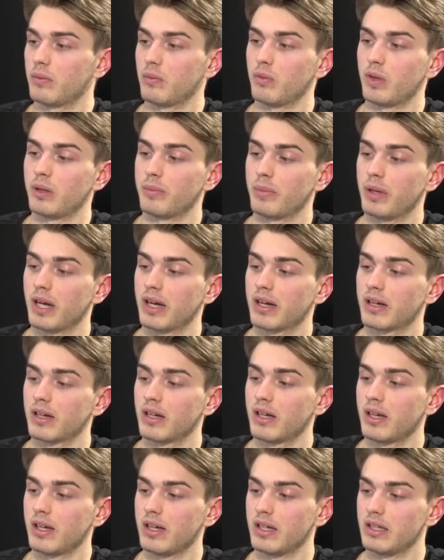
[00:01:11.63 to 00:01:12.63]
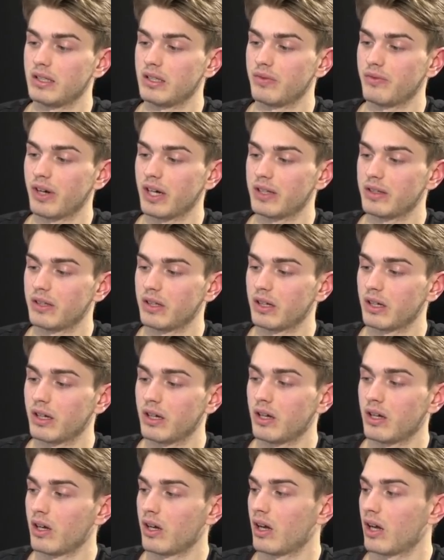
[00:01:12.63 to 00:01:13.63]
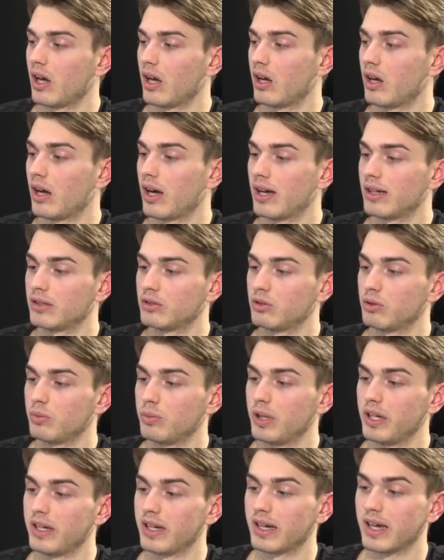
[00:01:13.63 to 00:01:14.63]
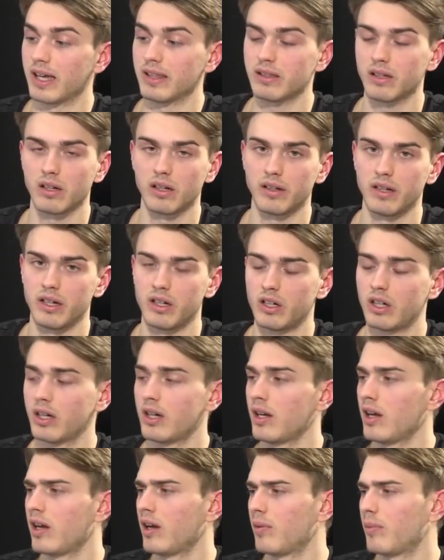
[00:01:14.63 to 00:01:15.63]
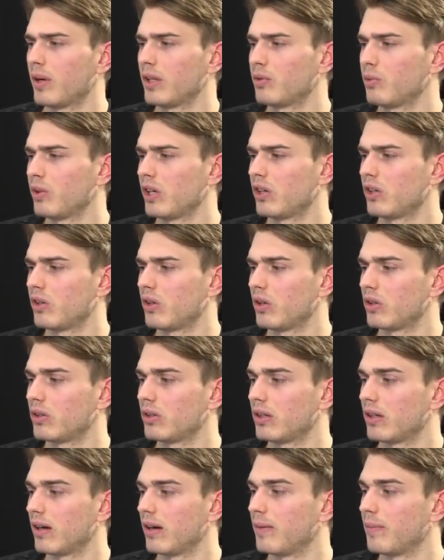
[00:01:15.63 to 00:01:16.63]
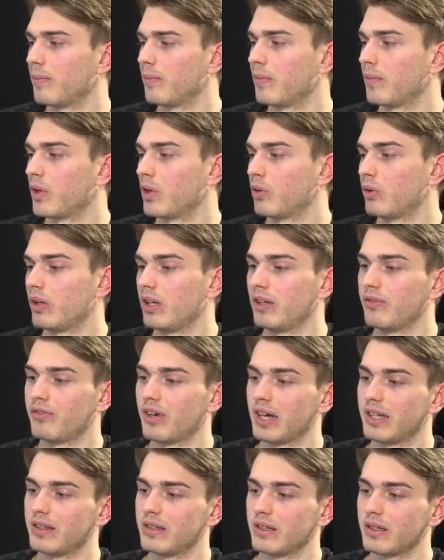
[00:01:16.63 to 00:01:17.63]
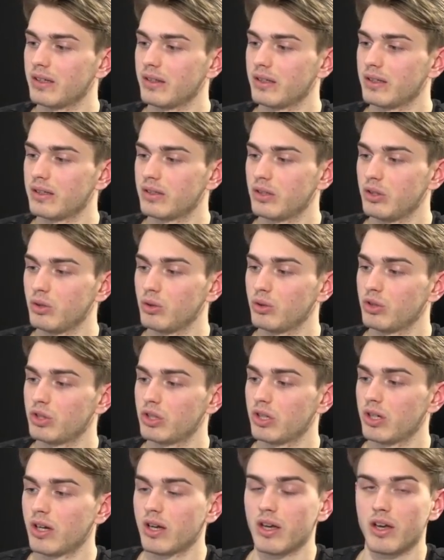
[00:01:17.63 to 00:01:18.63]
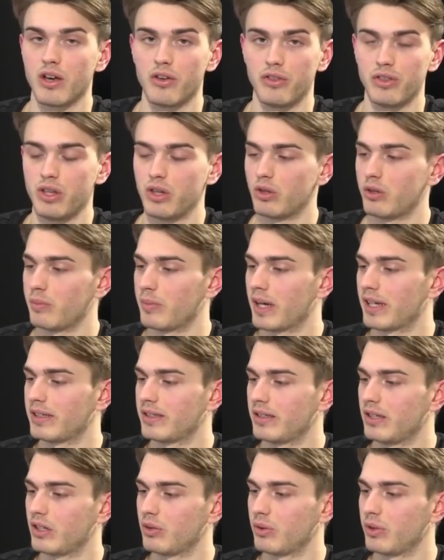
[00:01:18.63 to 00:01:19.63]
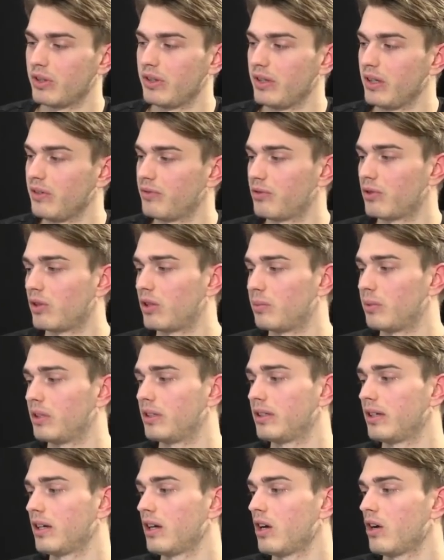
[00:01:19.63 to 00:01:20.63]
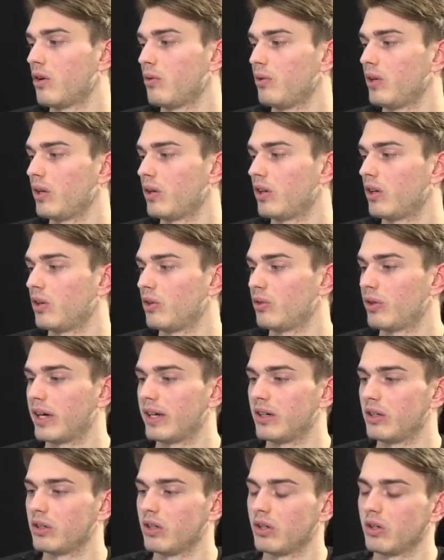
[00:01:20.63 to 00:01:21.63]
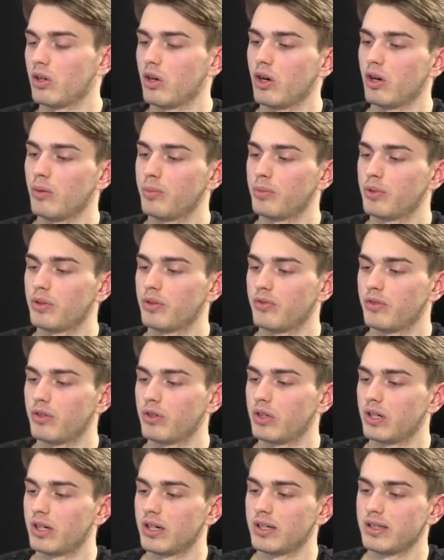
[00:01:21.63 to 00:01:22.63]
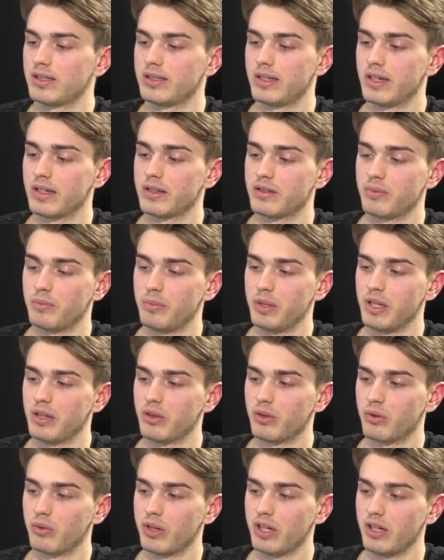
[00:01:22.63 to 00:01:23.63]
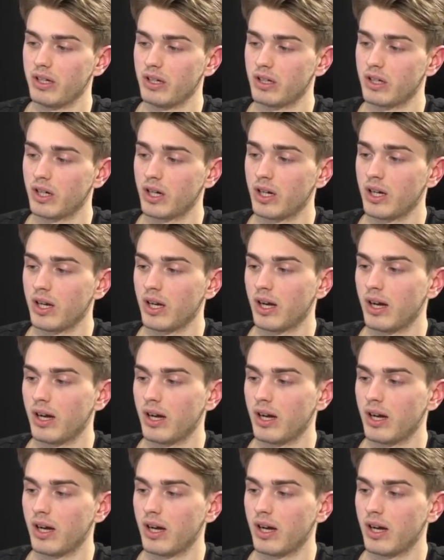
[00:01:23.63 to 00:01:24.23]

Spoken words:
when Black is inviting us to play the Catalan here. But we are not really fighting in this huge theory mess here with d4, but we are rather going to opt for 6b3 here.